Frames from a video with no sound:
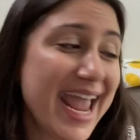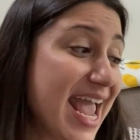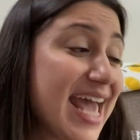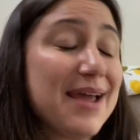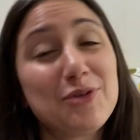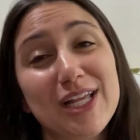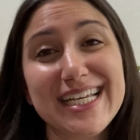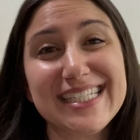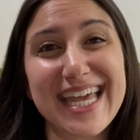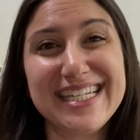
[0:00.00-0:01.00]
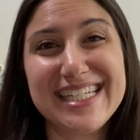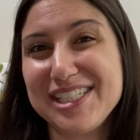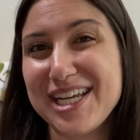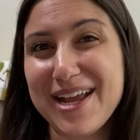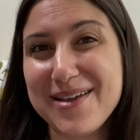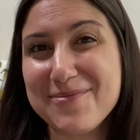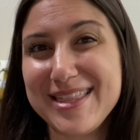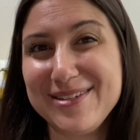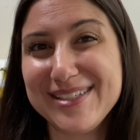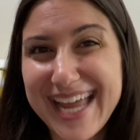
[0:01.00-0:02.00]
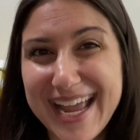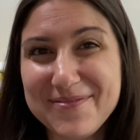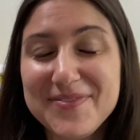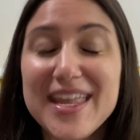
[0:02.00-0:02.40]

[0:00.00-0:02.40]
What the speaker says: and I'm really excited to share them with you today.